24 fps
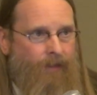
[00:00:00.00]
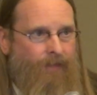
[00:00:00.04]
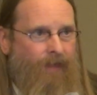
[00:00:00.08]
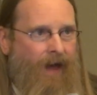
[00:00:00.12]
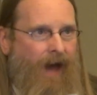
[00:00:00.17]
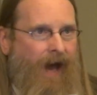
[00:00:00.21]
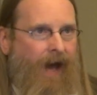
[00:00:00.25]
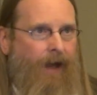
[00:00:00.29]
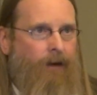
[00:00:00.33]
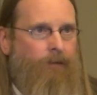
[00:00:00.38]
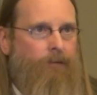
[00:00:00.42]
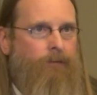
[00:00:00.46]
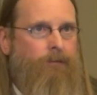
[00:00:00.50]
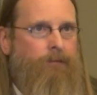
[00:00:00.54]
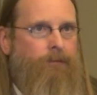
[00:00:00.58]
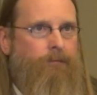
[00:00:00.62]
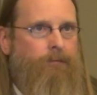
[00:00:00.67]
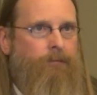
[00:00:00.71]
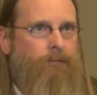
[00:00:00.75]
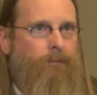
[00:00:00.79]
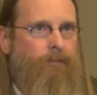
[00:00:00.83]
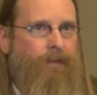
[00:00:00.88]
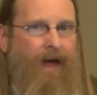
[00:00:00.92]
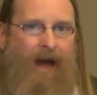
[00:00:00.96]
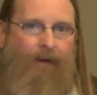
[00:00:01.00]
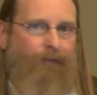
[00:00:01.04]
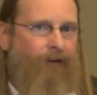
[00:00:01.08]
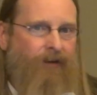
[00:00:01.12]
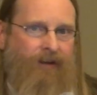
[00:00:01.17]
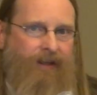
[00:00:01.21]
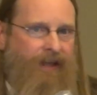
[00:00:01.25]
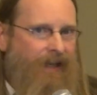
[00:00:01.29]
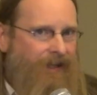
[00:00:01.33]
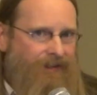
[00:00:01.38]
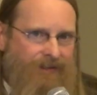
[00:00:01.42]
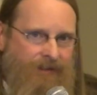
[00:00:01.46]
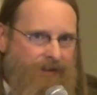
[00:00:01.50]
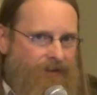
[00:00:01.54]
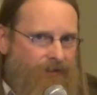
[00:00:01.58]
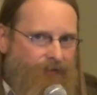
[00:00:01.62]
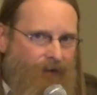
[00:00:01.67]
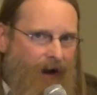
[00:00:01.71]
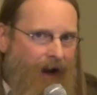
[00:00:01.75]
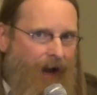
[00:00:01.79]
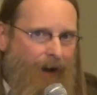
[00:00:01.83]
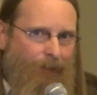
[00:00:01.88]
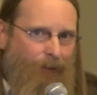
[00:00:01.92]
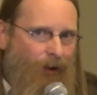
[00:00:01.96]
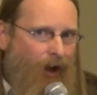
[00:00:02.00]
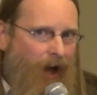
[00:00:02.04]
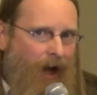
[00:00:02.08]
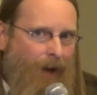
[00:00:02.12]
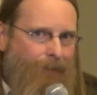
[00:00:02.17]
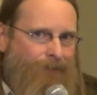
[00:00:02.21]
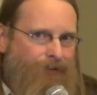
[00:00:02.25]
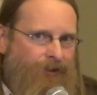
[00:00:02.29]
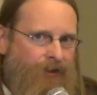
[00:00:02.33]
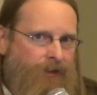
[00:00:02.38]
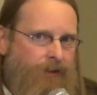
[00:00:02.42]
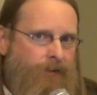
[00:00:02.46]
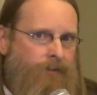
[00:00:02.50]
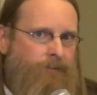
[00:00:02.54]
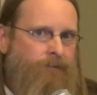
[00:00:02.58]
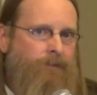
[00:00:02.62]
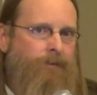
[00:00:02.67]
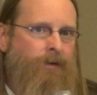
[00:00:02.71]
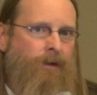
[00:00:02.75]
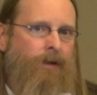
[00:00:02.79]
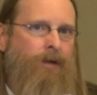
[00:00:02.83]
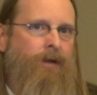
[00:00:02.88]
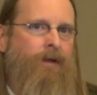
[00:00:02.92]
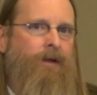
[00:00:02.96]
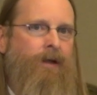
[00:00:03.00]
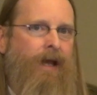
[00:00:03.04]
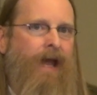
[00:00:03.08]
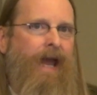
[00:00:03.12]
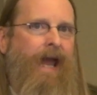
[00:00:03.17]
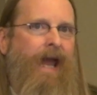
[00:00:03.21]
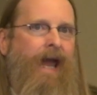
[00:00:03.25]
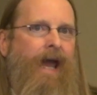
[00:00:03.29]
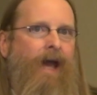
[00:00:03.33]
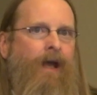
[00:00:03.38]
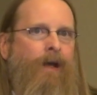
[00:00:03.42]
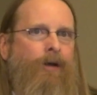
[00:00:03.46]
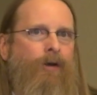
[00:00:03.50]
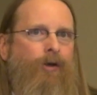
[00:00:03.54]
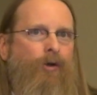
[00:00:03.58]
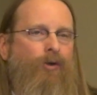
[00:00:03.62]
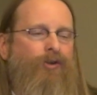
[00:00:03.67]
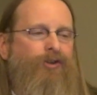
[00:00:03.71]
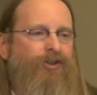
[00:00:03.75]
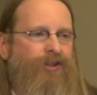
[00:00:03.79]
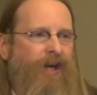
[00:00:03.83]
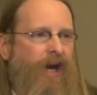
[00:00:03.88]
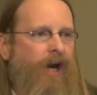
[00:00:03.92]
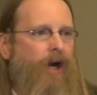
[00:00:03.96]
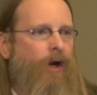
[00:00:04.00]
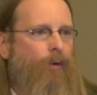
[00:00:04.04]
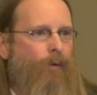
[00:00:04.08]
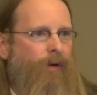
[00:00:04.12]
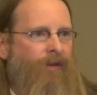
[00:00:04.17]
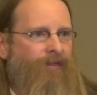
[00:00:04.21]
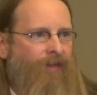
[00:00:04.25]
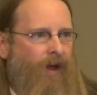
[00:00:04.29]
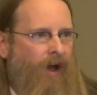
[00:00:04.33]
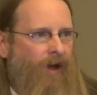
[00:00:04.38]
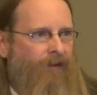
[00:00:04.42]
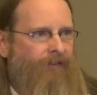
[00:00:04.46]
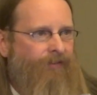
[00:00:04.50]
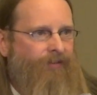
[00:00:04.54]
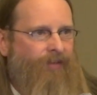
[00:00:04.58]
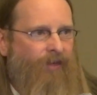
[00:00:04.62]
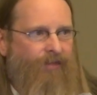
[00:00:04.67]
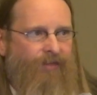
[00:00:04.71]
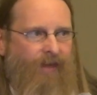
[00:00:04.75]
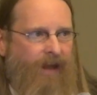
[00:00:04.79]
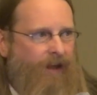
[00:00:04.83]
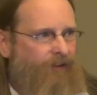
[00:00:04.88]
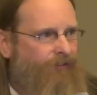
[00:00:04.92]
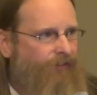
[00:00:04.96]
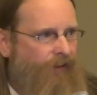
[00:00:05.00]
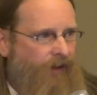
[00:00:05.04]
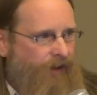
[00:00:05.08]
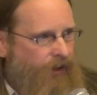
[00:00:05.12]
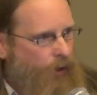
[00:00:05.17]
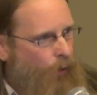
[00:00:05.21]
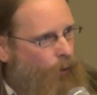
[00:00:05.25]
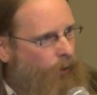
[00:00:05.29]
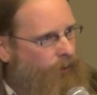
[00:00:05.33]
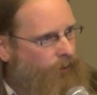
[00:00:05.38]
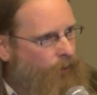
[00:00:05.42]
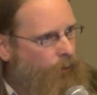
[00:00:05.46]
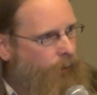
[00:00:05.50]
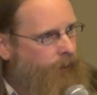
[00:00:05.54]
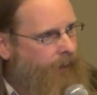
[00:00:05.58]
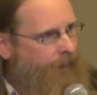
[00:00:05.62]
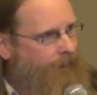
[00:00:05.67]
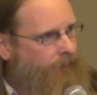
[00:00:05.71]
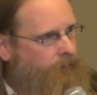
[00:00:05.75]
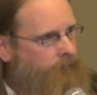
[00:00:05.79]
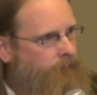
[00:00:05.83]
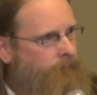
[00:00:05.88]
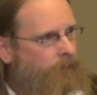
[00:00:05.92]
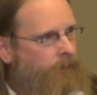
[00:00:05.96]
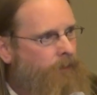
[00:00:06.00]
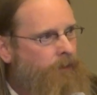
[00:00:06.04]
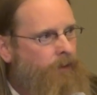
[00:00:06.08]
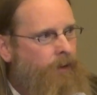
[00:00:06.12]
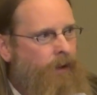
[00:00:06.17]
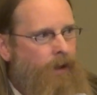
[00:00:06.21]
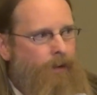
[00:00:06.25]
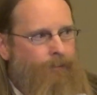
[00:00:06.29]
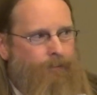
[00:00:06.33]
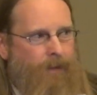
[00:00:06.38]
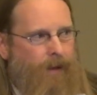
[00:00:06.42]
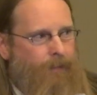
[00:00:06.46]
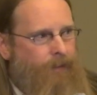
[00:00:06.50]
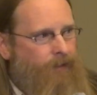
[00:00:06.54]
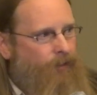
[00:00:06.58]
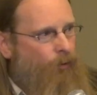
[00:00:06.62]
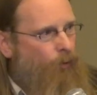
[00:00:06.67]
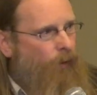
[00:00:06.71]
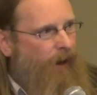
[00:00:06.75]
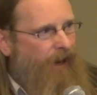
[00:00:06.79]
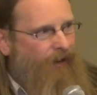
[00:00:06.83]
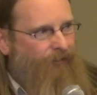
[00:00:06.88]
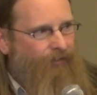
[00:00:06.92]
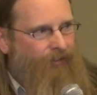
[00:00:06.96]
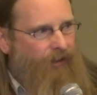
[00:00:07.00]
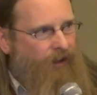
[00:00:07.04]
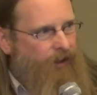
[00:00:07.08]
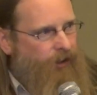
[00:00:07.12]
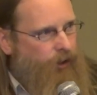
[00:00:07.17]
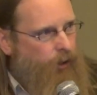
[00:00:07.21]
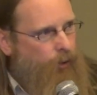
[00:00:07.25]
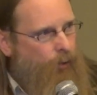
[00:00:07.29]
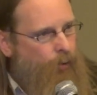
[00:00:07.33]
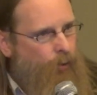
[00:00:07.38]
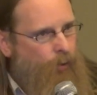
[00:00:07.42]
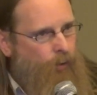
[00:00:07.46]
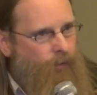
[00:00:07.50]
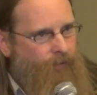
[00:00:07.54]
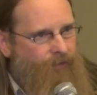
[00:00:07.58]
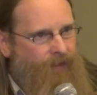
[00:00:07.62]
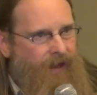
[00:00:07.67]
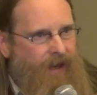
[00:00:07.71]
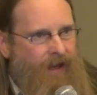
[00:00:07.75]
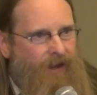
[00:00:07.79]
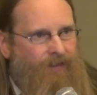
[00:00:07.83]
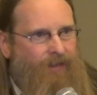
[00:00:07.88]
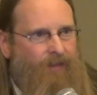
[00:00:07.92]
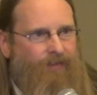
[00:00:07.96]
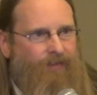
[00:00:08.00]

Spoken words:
that that really isn't a viable option, and you'll share with us the things that you're doing, maybe the ways that you think